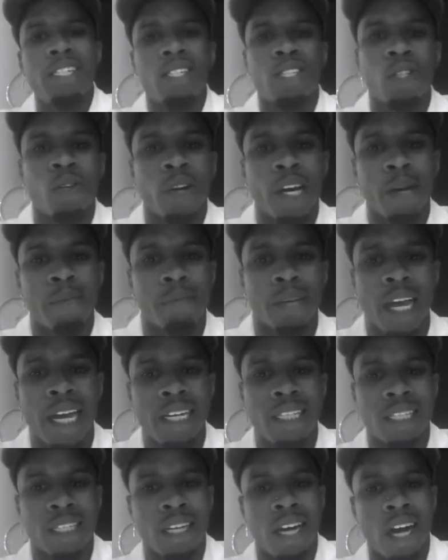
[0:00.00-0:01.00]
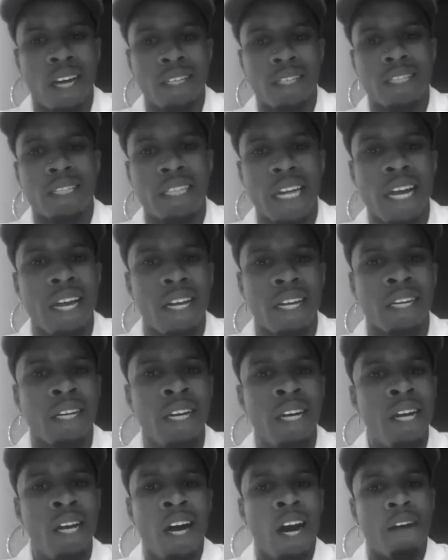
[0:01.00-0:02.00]
this was more important or Instagram
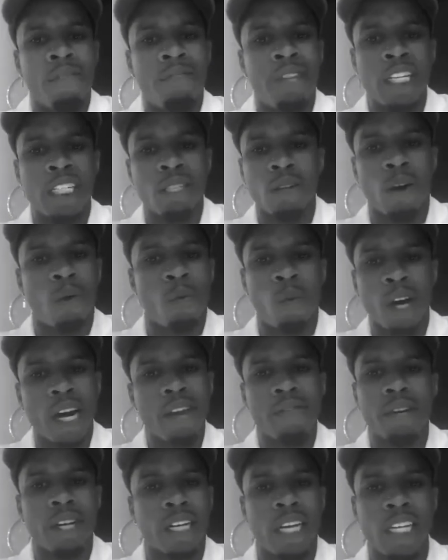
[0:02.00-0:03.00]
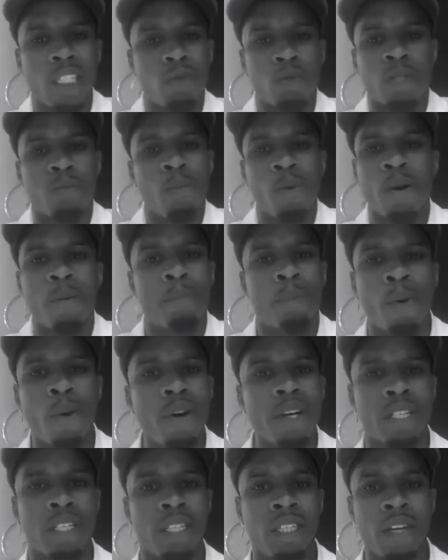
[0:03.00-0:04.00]
likes and understanding of this or
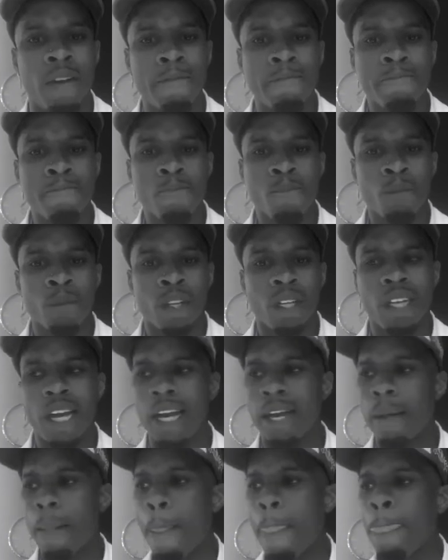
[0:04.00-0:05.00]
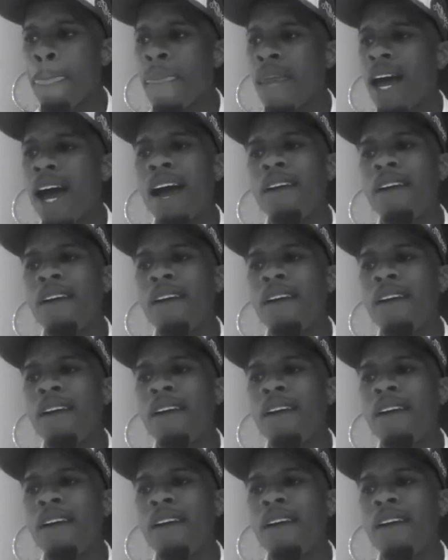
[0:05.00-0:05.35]
whatever case was more important.